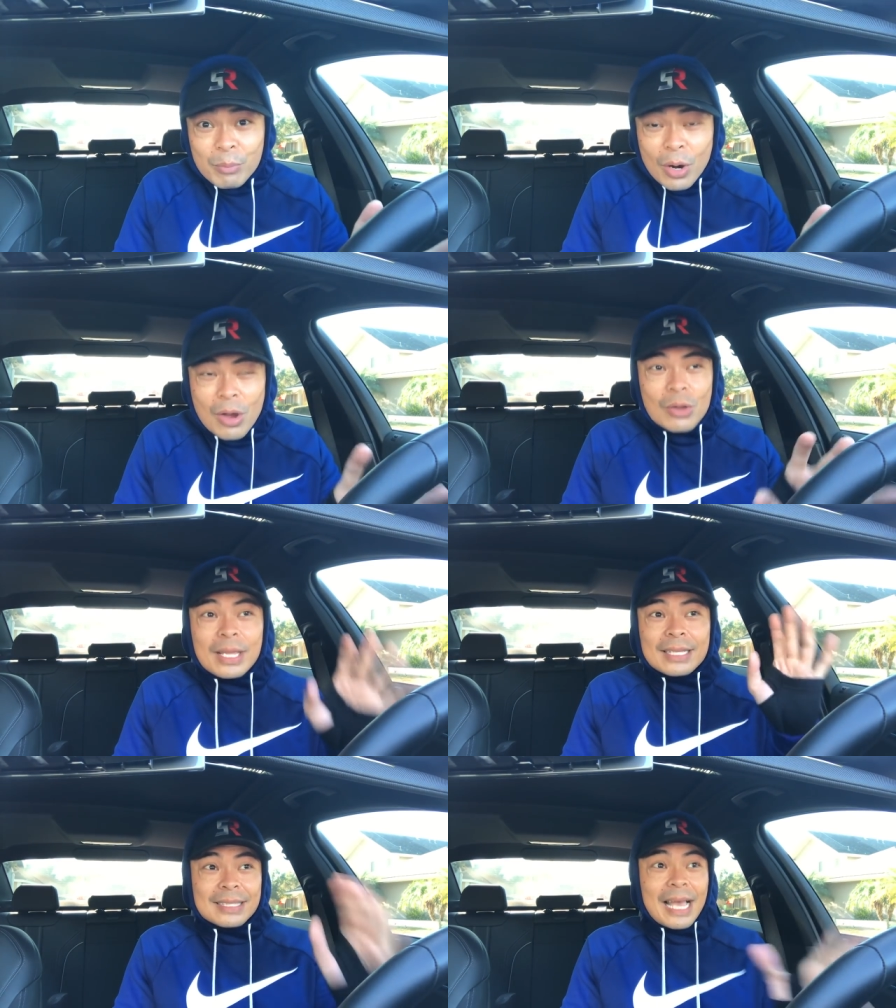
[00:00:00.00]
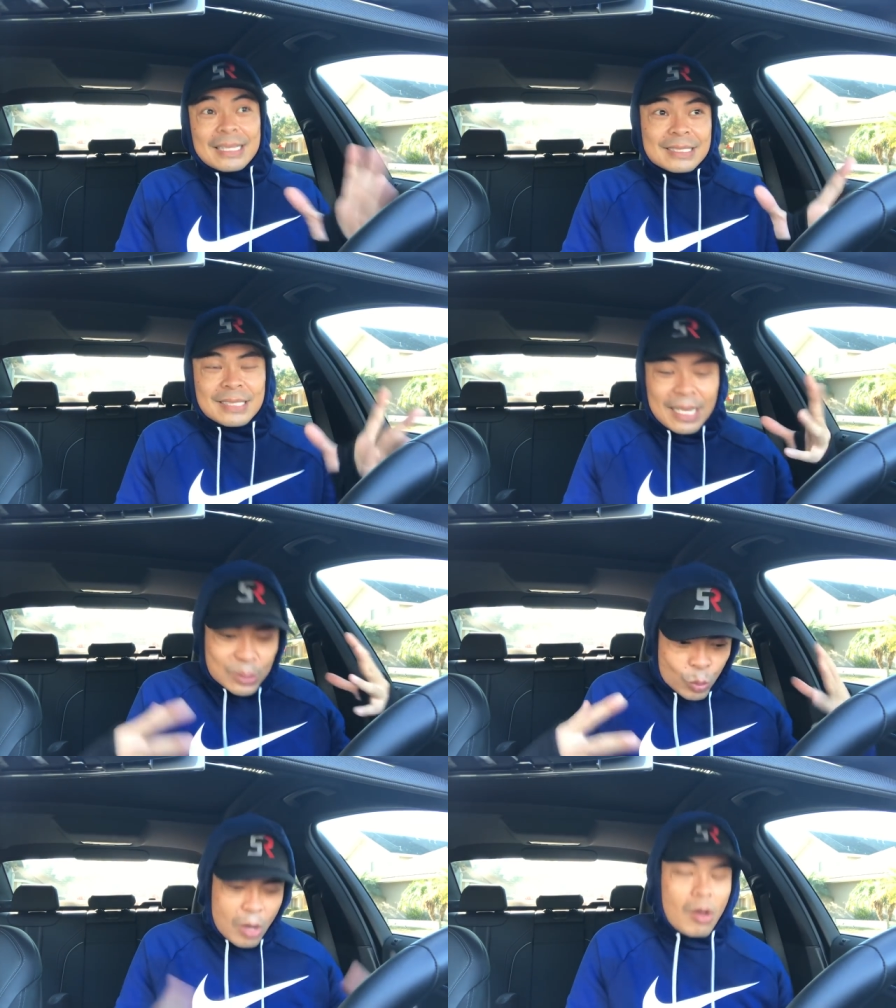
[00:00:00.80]
bro. Like, that's
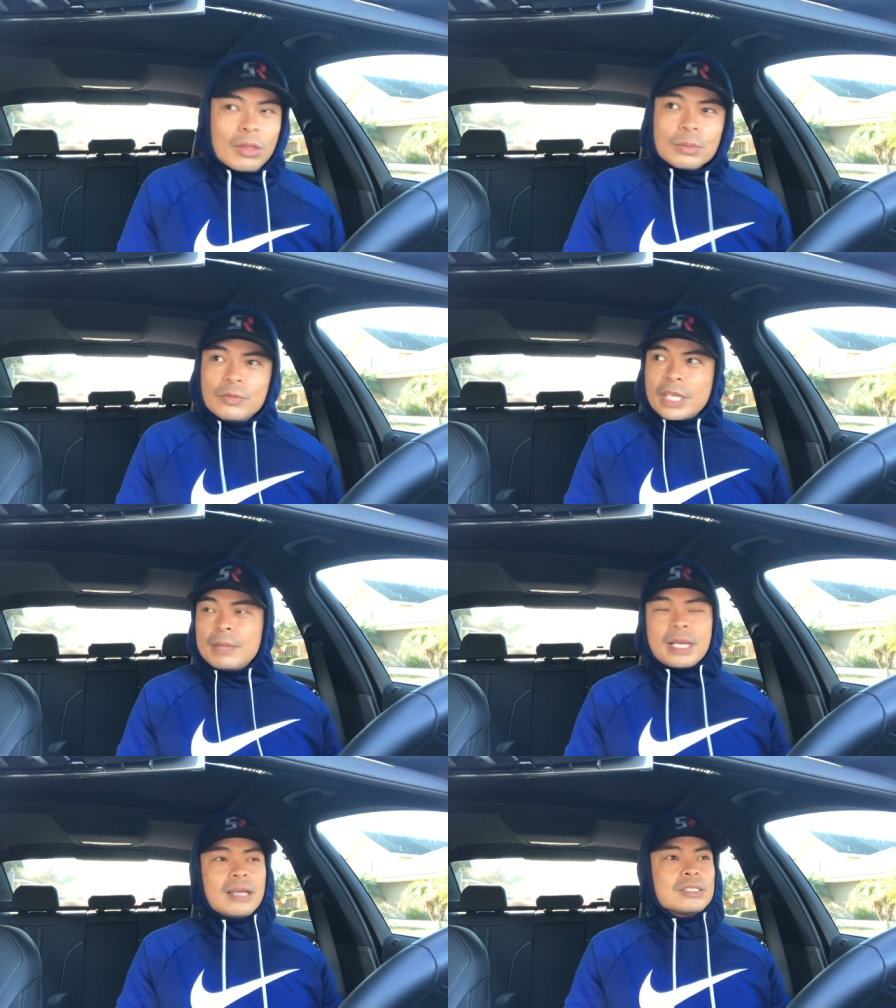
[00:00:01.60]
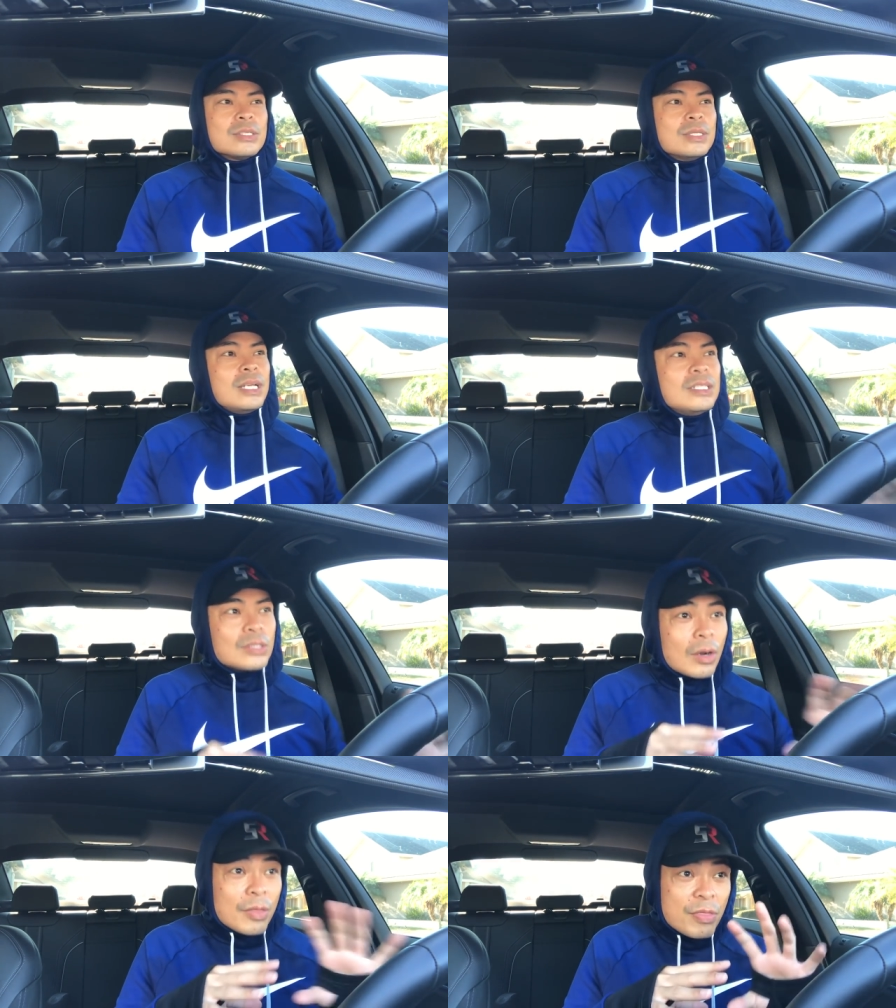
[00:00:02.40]
that's where all the movie came down to. And then he
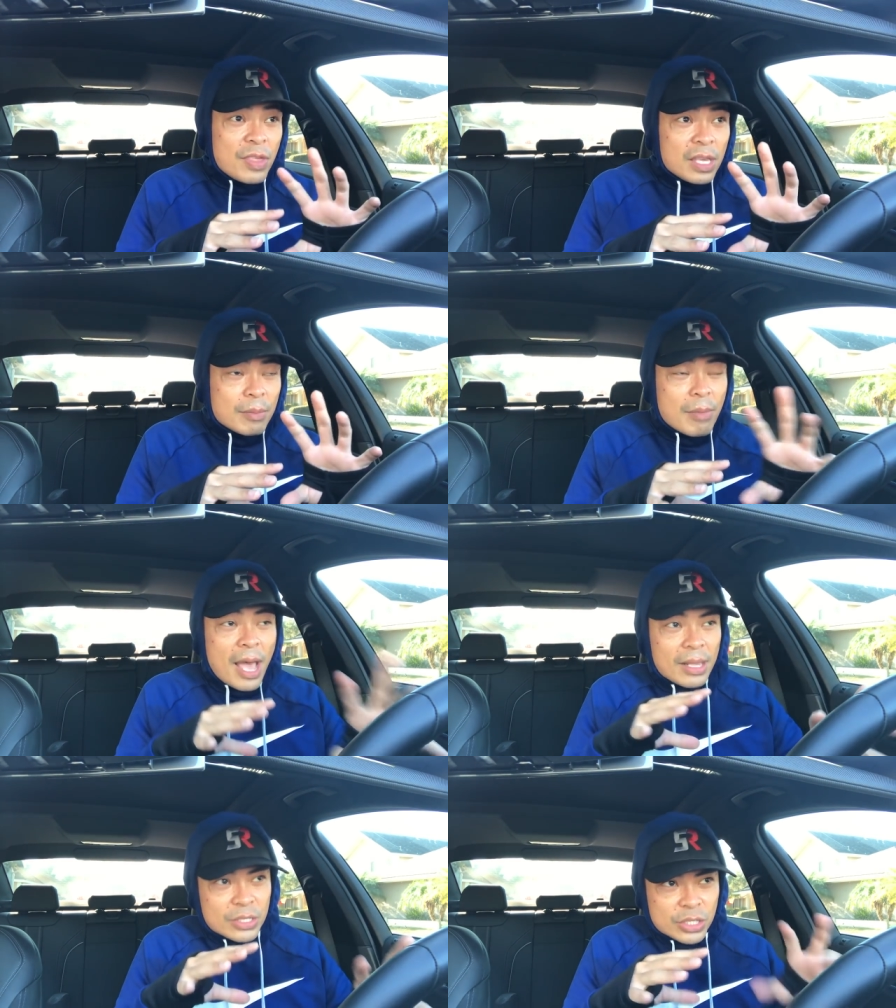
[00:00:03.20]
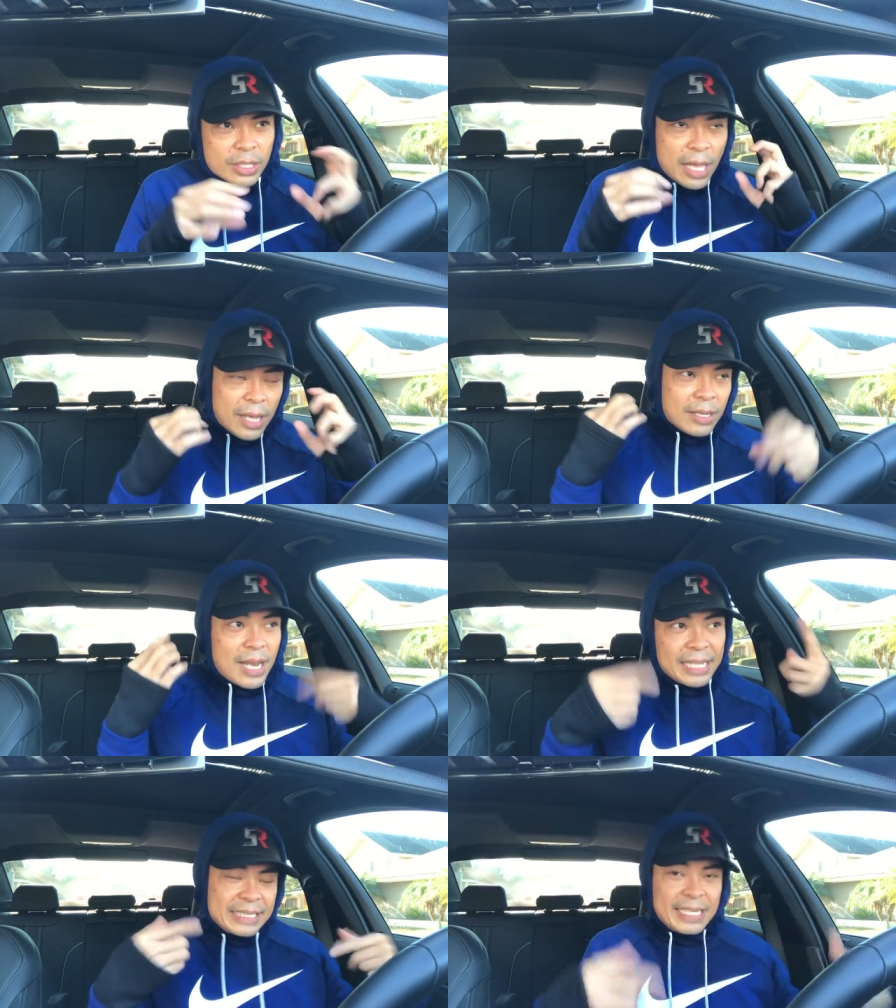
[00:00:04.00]
started thinking back and shit, and that
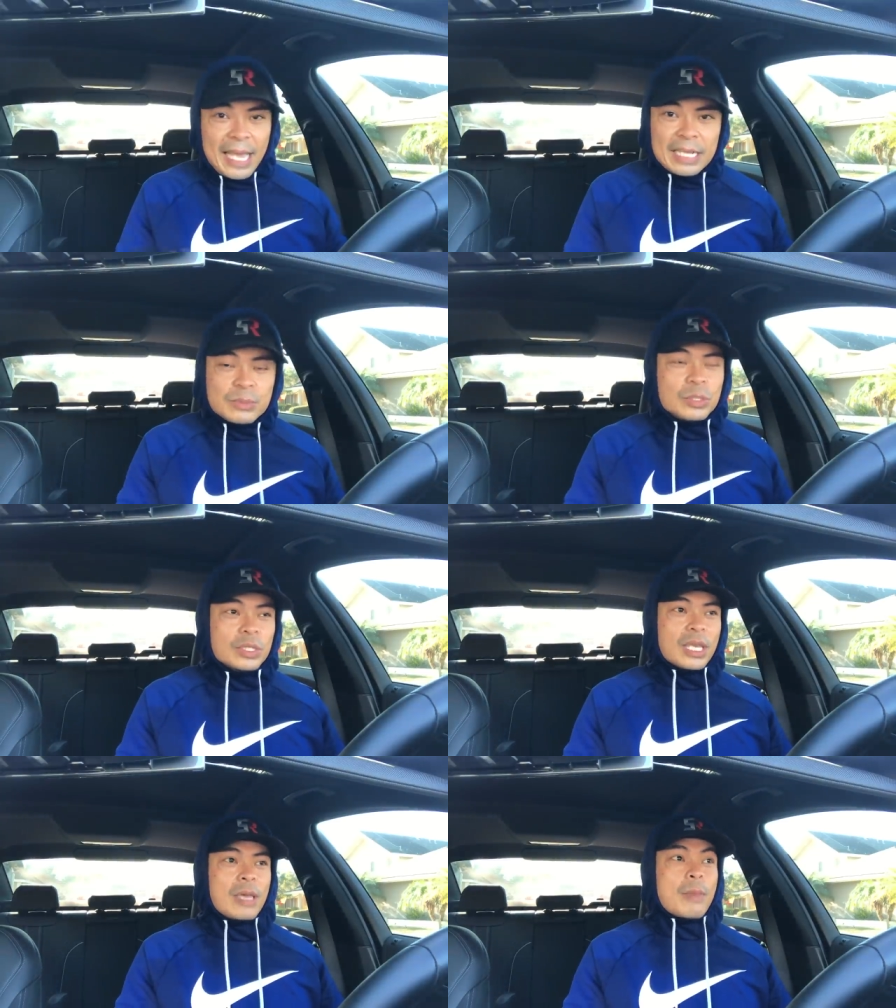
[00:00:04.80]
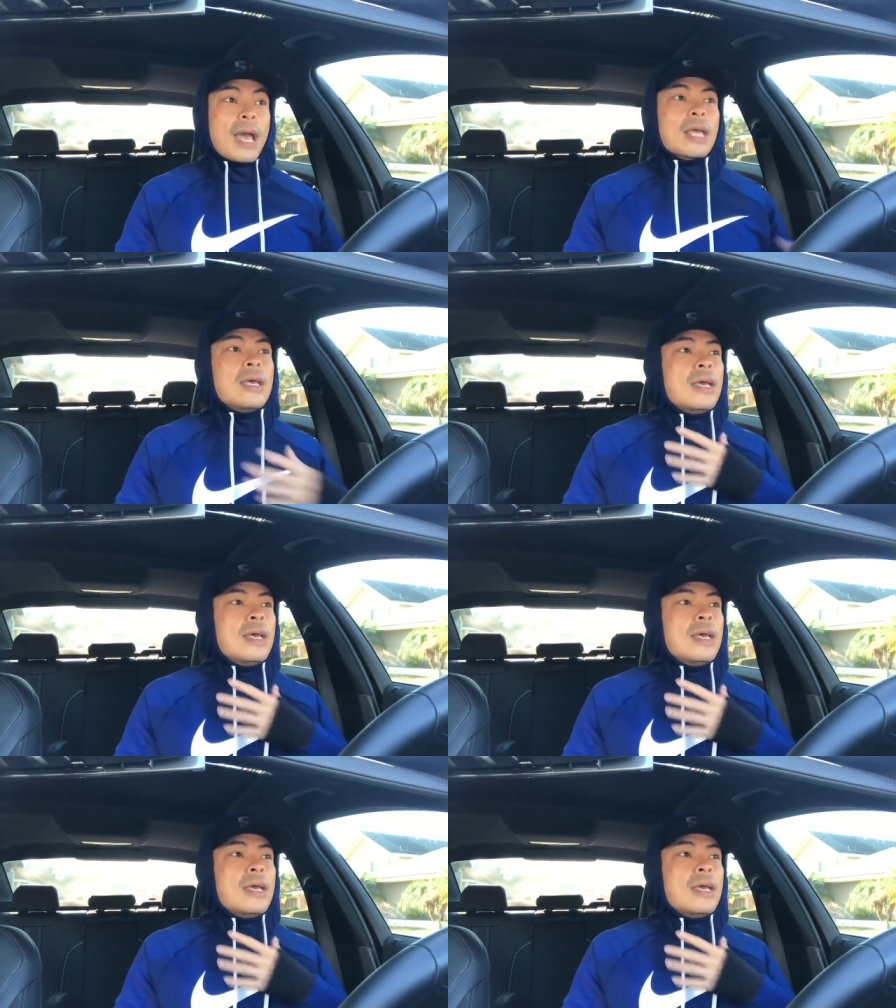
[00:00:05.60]
nineteen eighties music came back.